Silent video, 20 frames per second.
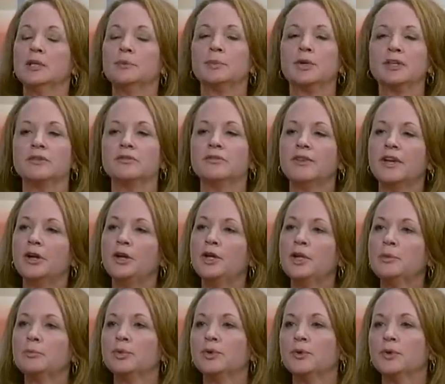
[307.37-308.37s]
But
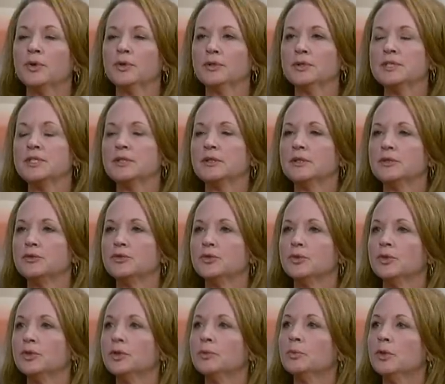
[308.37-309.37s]
very important to
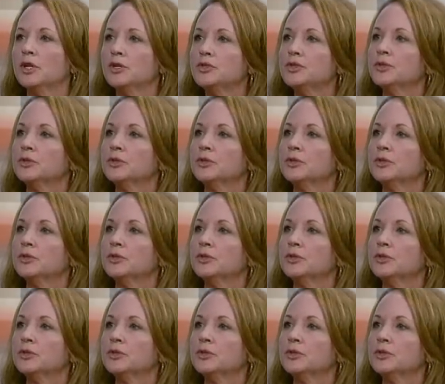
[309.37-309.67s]
control your blood